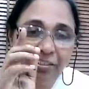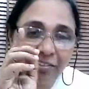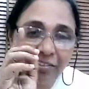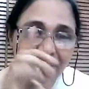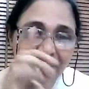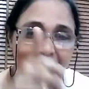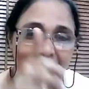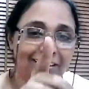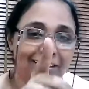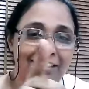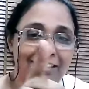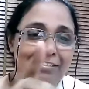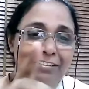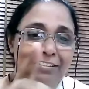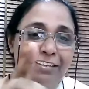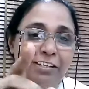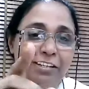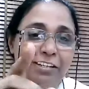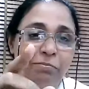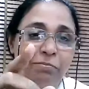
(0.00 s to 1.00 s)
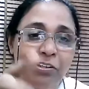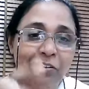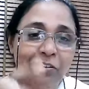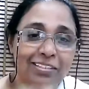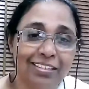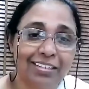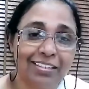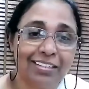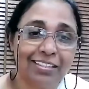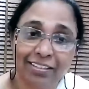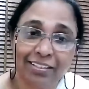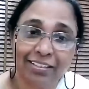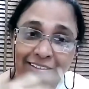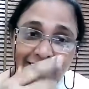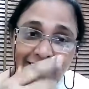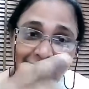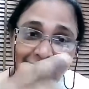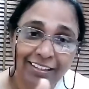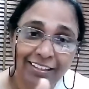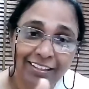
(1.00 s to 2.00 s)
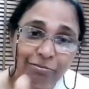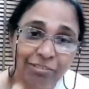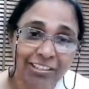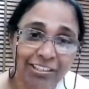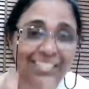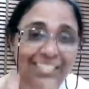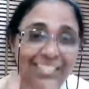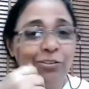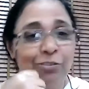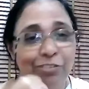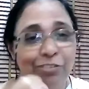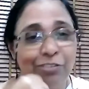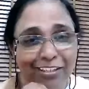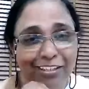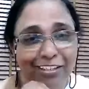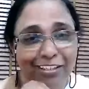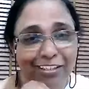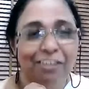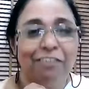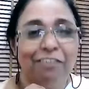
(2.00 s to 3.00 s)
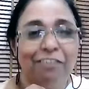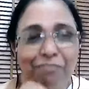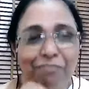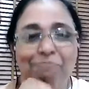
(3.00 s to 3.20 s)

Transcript: are on the right track, because I heard them resound from